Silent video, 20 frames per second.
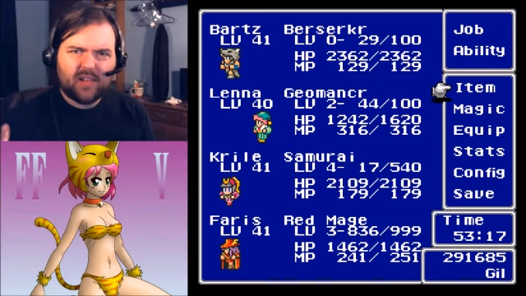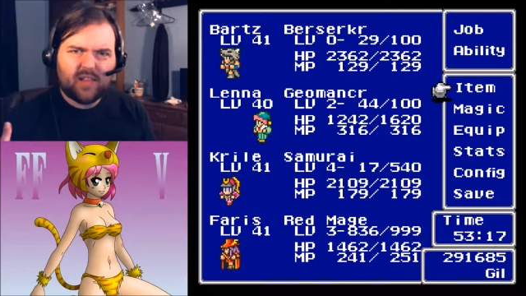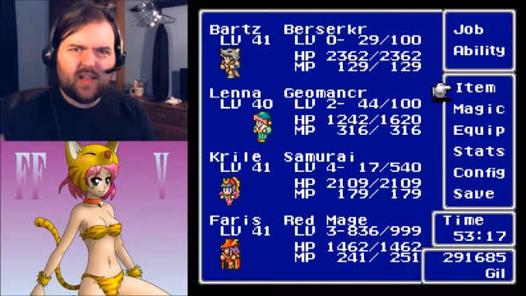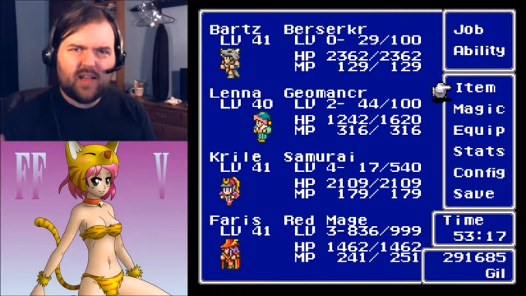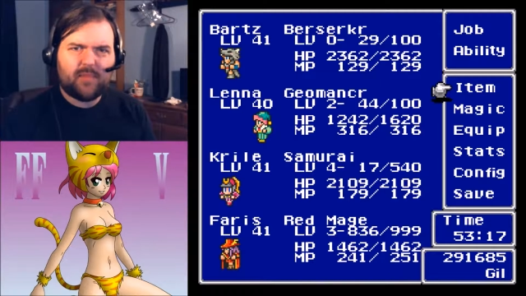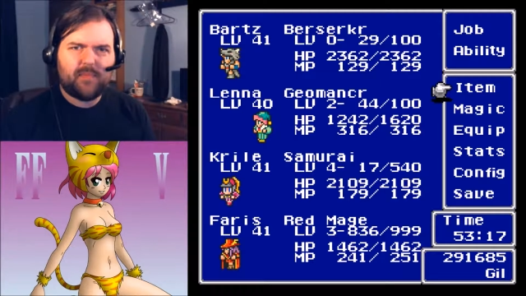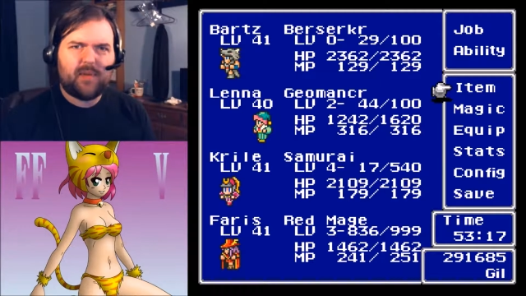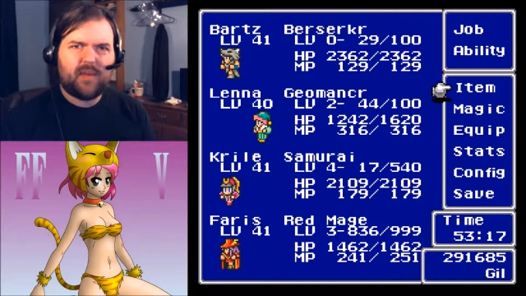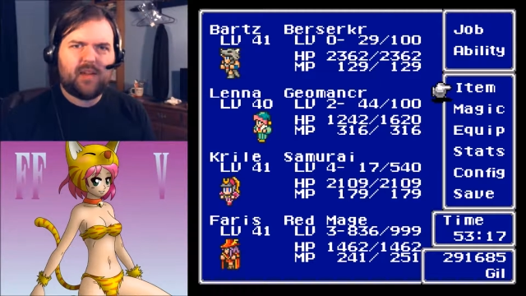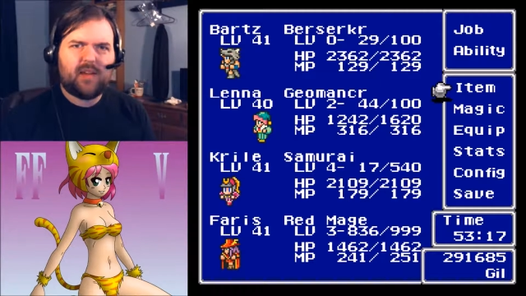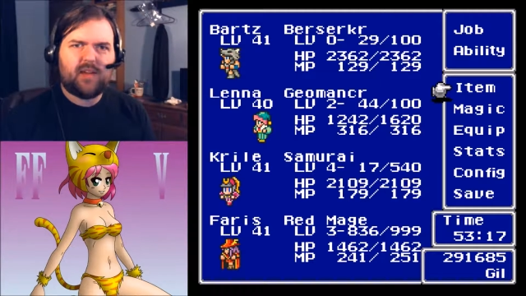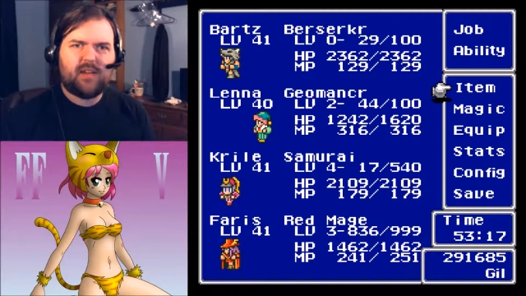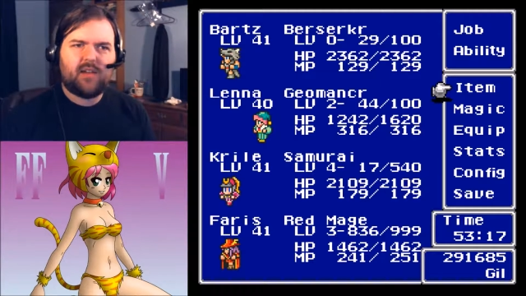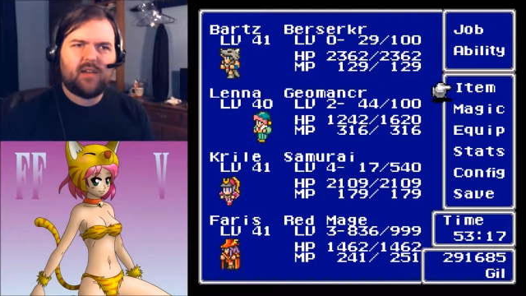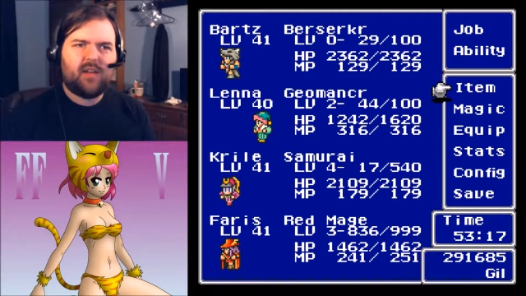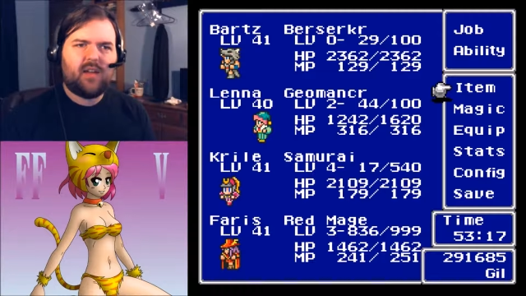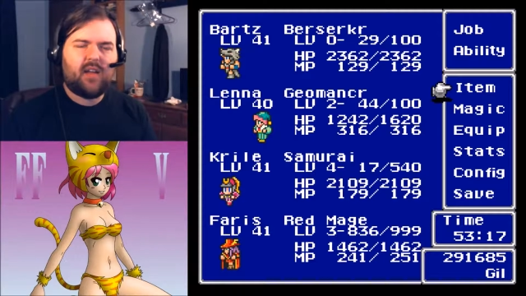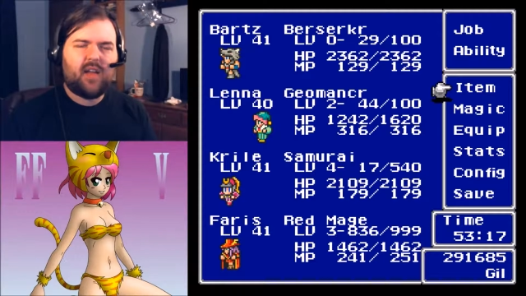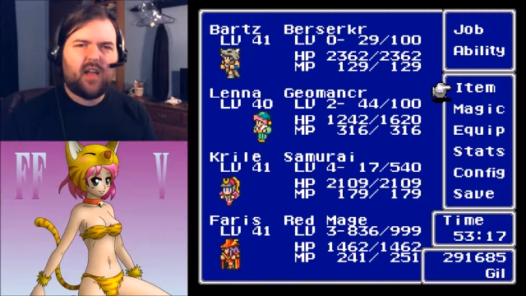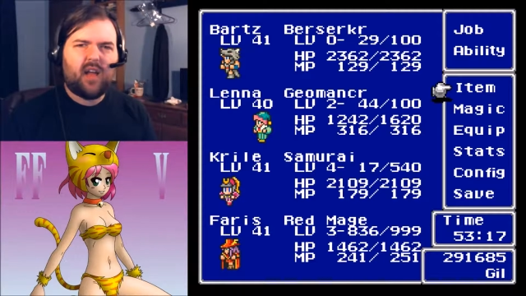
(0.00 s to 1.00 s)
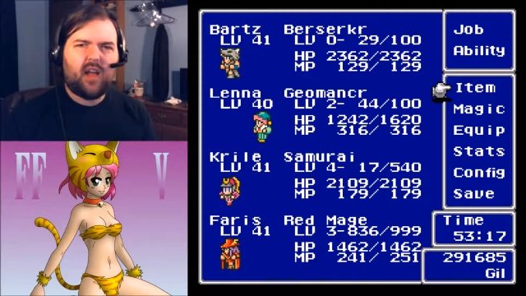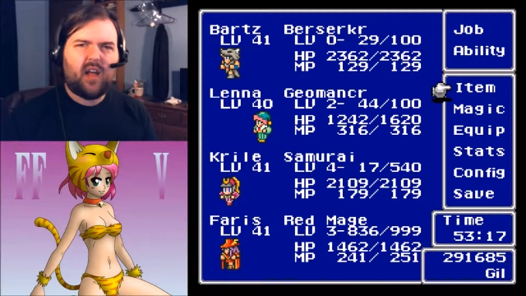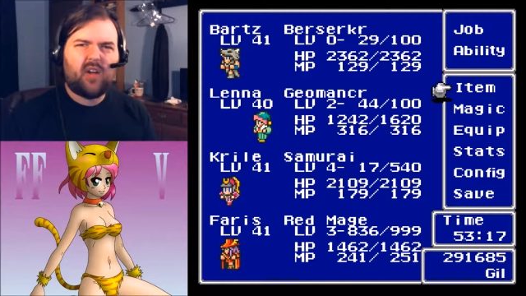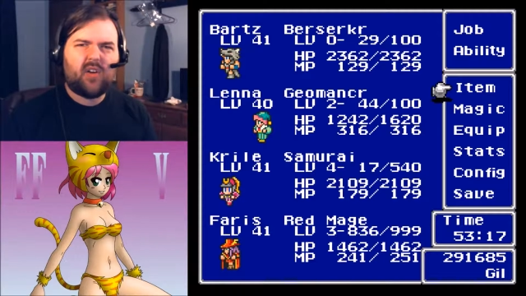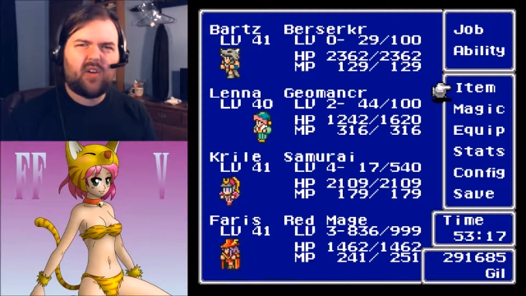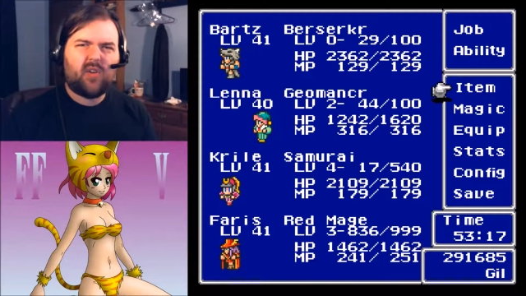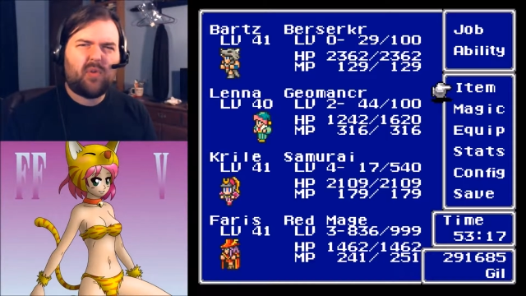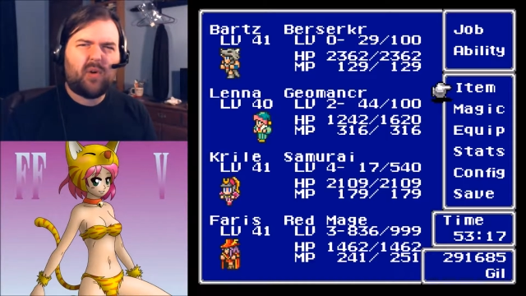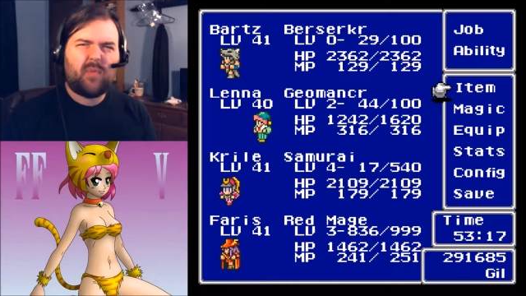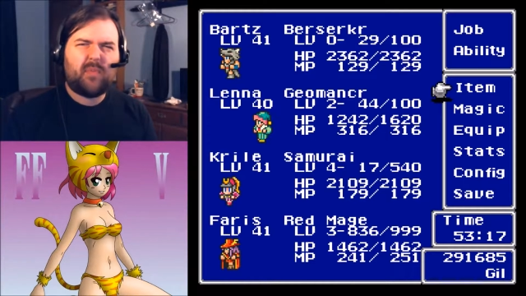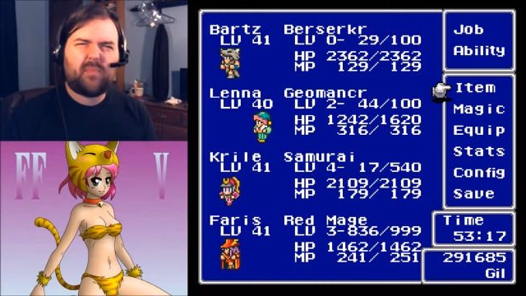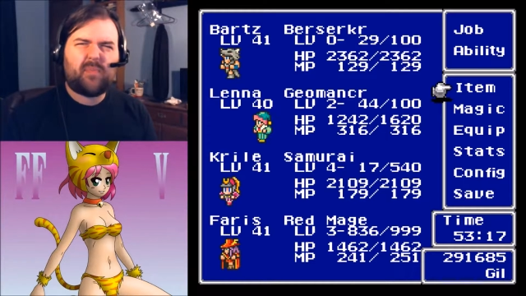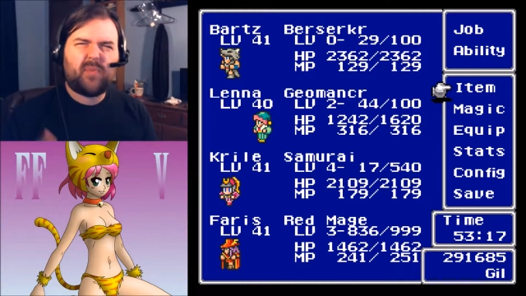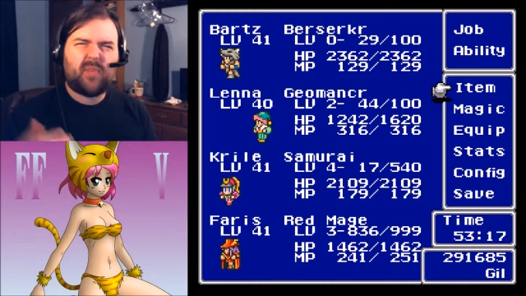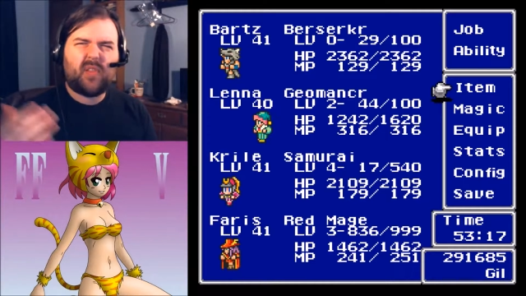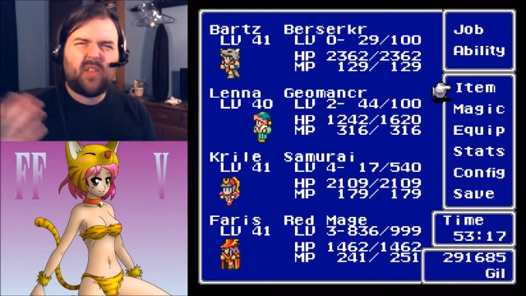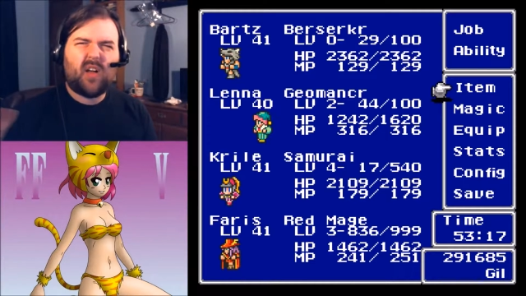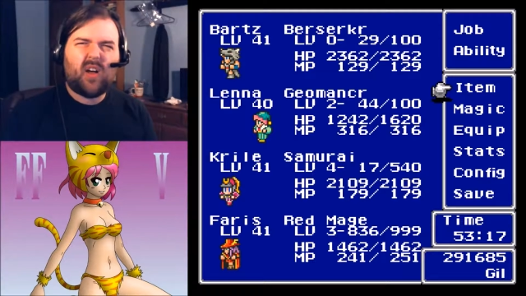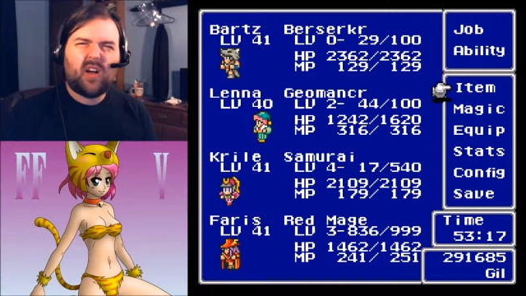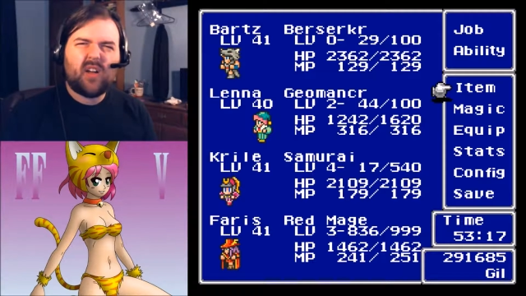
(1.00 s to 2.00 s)
Lamia. I don't know,
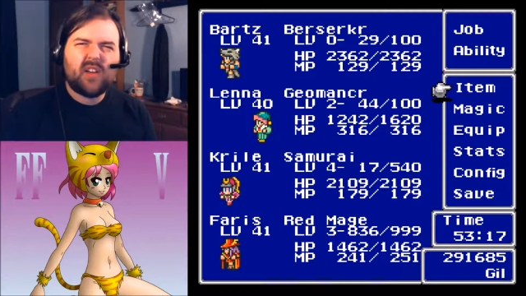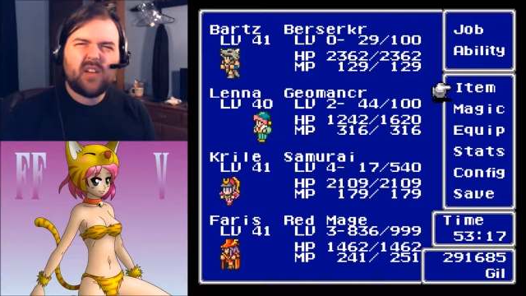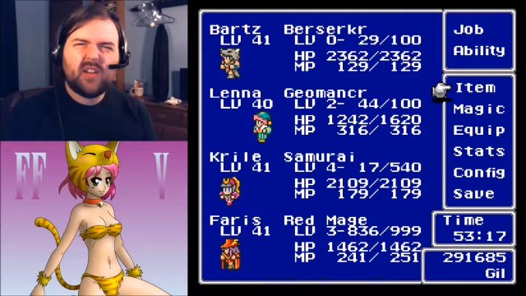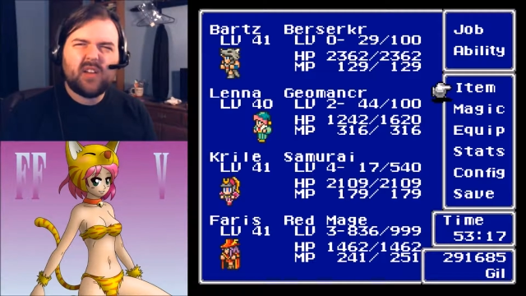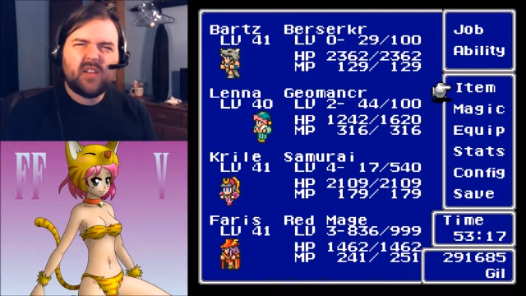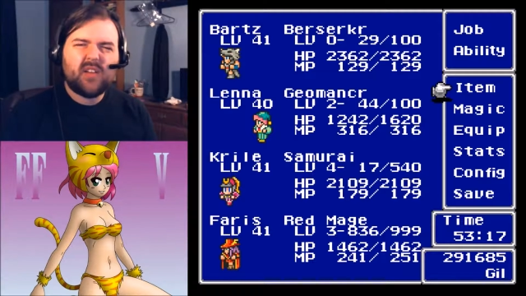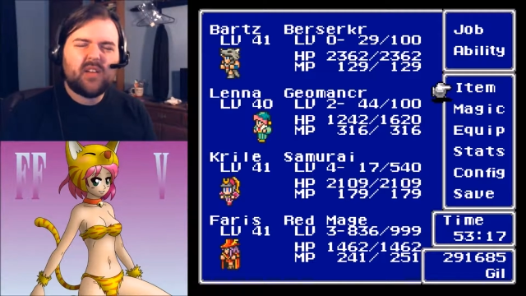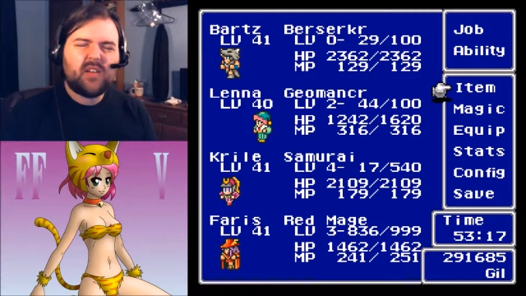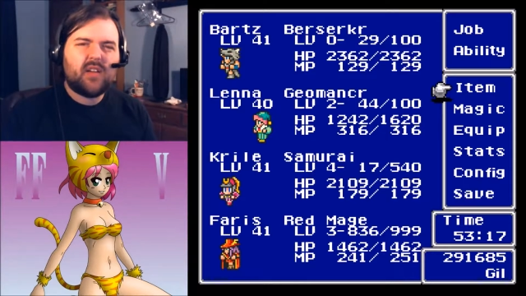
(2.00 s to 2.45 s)
blonde?